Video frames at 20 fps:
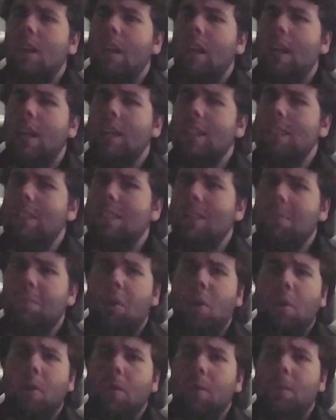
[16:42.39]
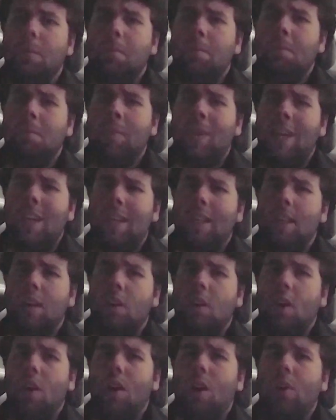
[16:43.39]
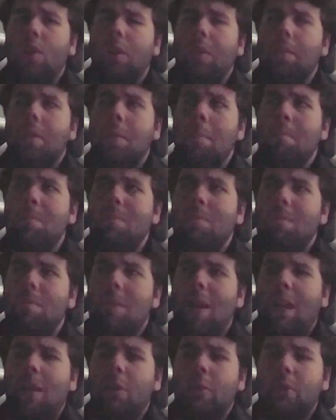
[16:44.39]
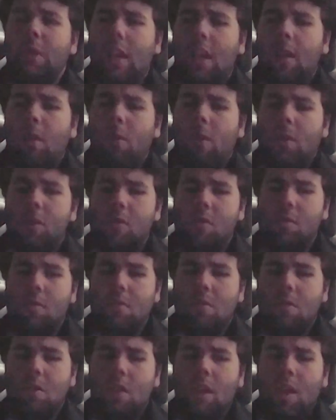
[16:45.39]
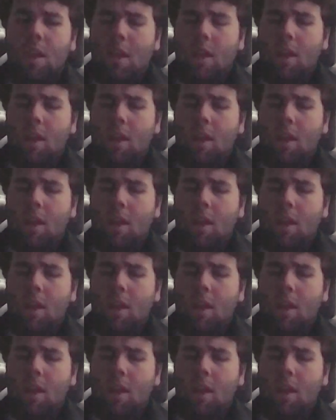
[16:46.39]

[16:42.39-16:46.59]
uh, Dippold made all of the male characters